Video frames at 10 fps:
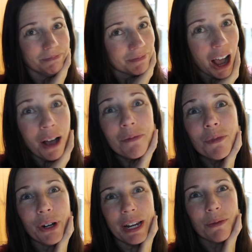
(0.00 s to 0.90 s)
not
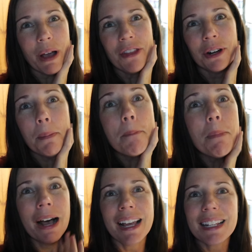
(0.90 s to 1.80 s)
great weather,
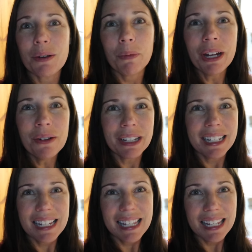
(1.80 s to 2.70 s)
but we don't get
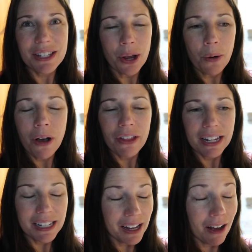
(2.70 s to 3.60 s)
to see snow all
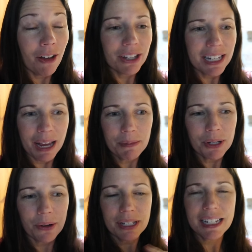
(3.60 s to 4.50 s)
that all the time,
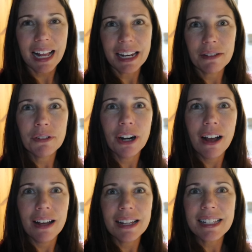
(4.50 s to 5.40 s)
so it's exciting for
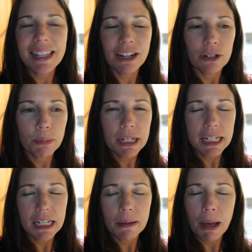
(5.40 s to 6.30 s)
us. They're
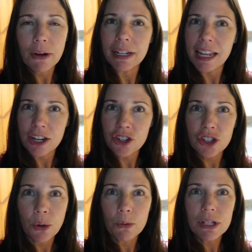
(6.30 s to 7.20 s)
predicting about an inch,
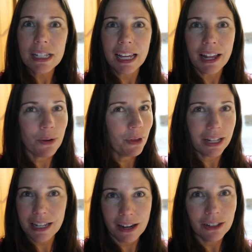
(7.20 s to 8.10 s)
so we'll see. I know
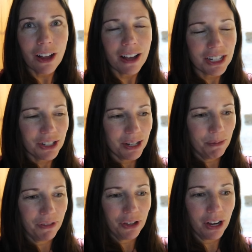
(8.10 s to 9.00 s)
that's not a lot to
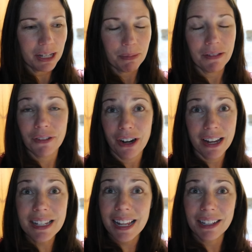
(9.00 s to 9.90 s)
some of you guys, but for
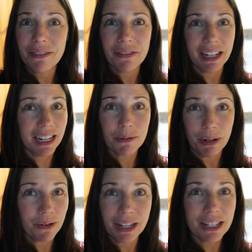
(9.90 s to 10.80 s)
us that live in Phoenix,
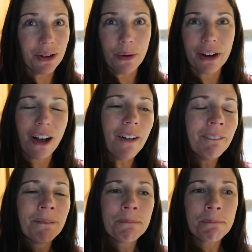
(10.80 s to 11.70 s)
we don't get snow at all.